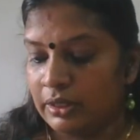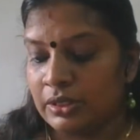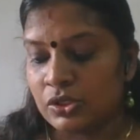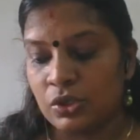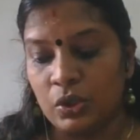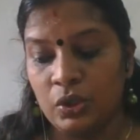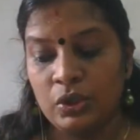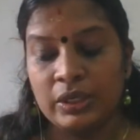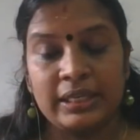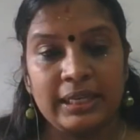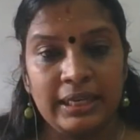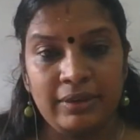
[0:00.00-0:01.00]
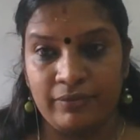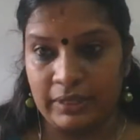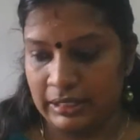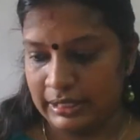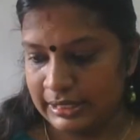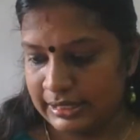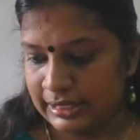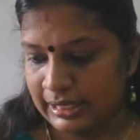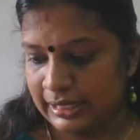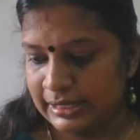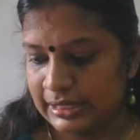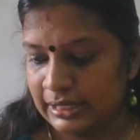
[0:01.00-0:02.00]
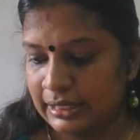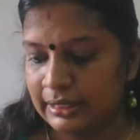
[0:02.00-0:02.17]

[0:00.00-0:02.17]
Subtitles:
So here we discussed